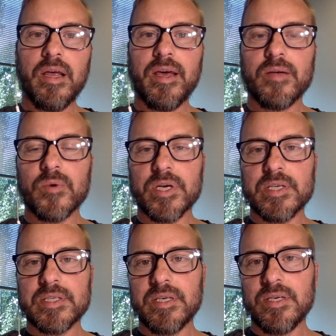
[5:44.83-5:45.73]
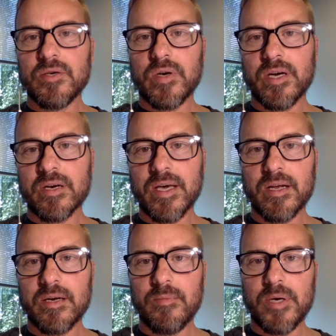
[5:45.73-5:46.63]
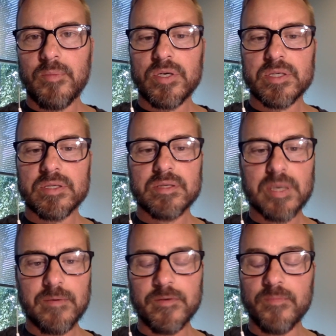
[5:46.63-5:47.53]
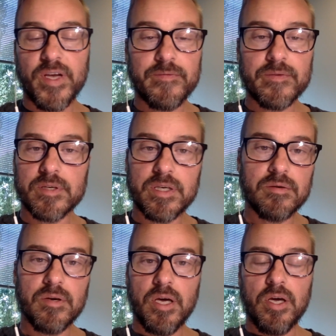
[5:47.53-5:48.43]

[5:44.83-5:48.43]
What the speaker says: and we're going to see Air Canada members, some of them definitely